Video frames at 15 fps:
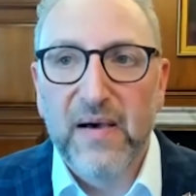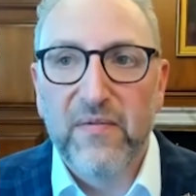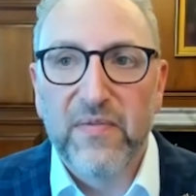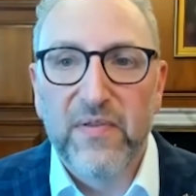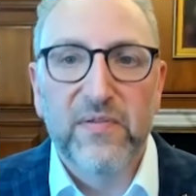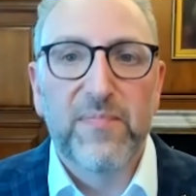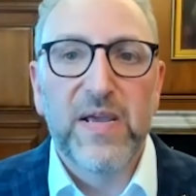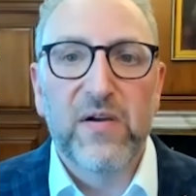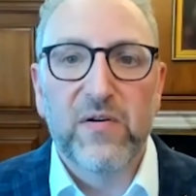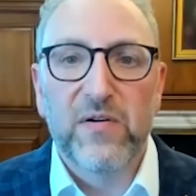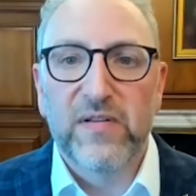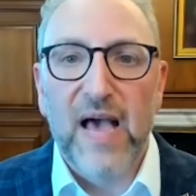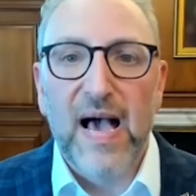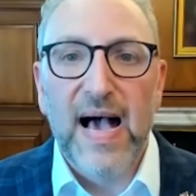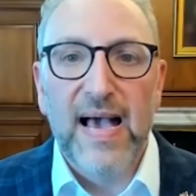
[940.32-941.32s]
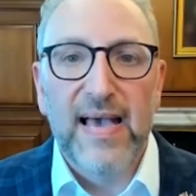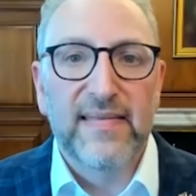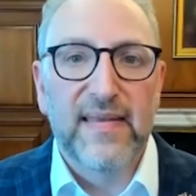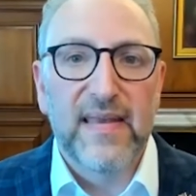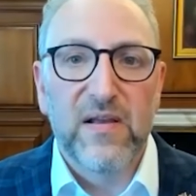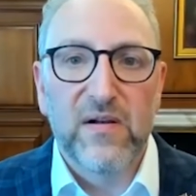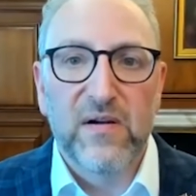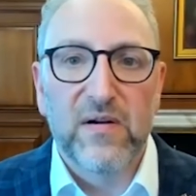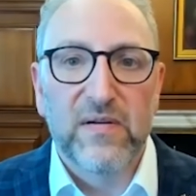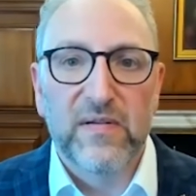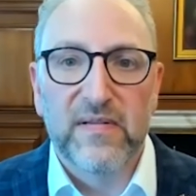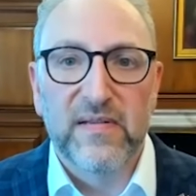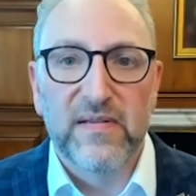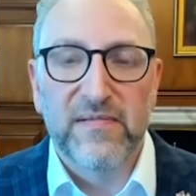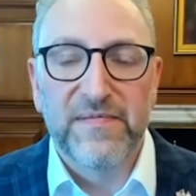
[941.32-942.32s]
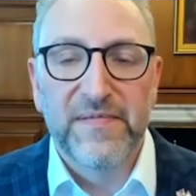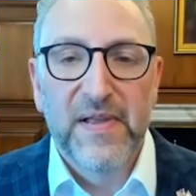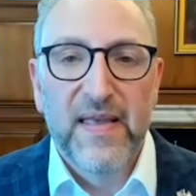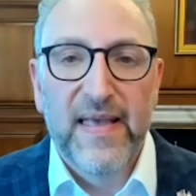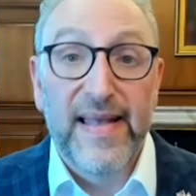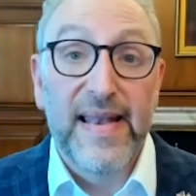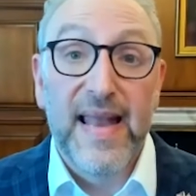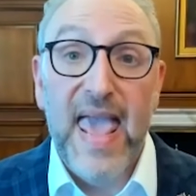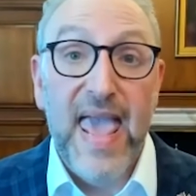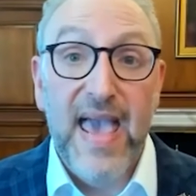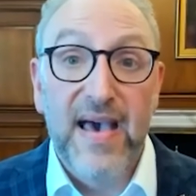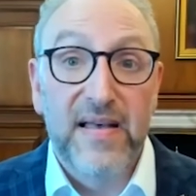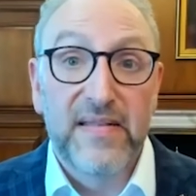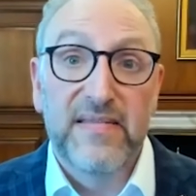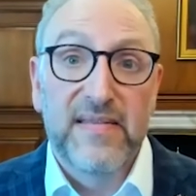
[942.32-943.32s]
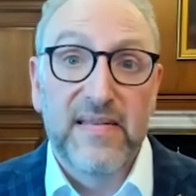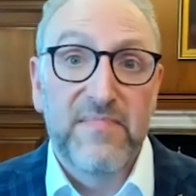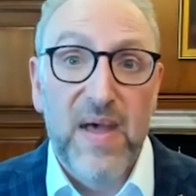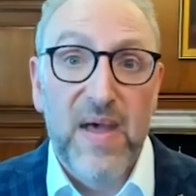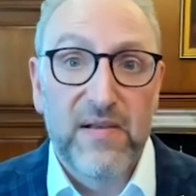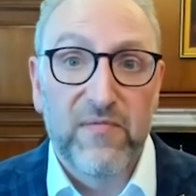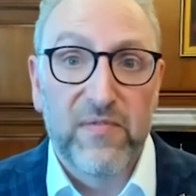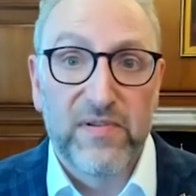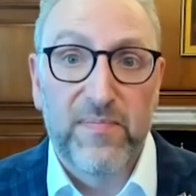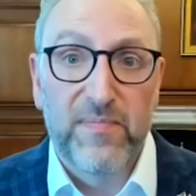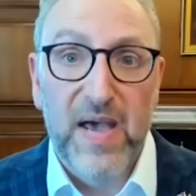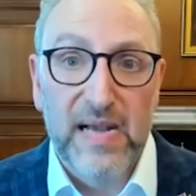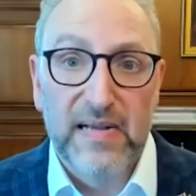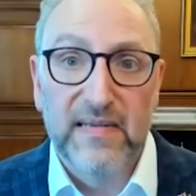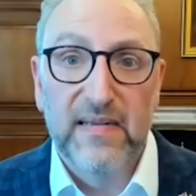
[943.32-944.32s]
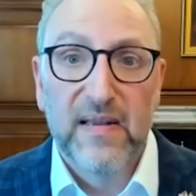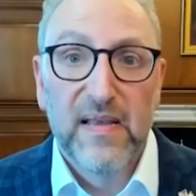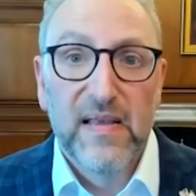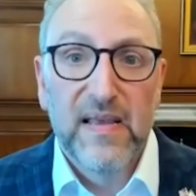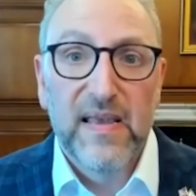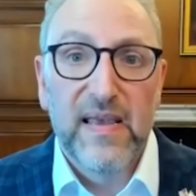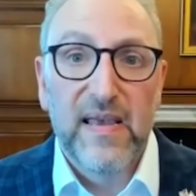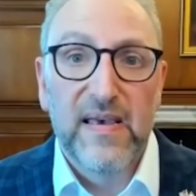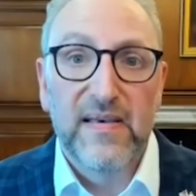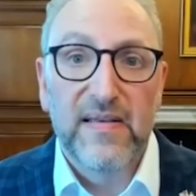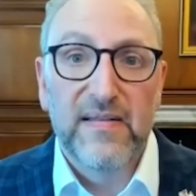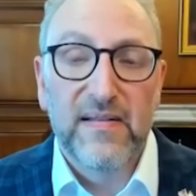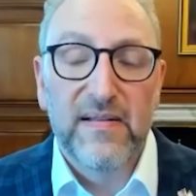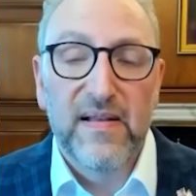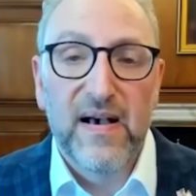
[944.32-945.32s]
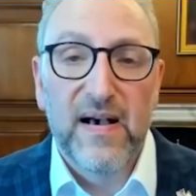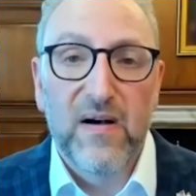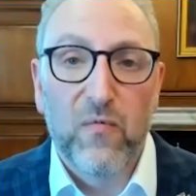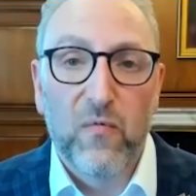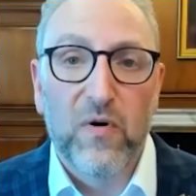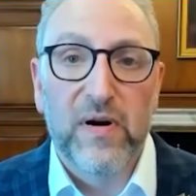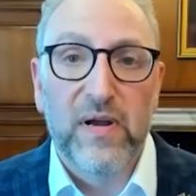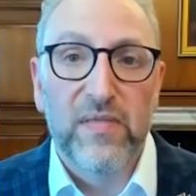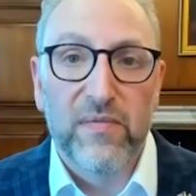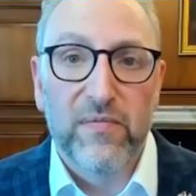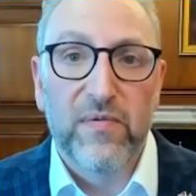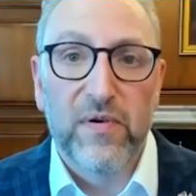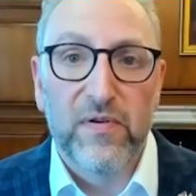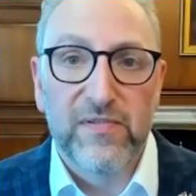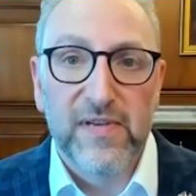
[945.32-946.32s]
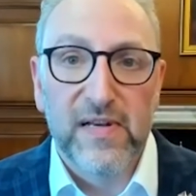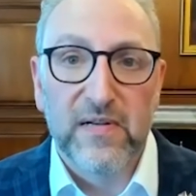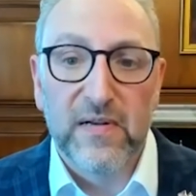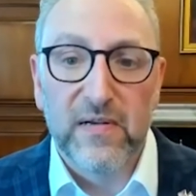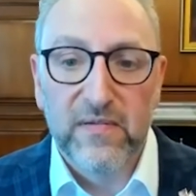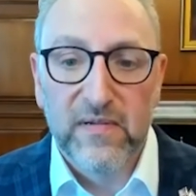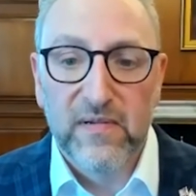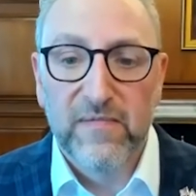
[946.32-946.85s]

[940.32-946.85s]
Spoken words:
speaker's eyes, ears, and hands in many respects in working through those issues.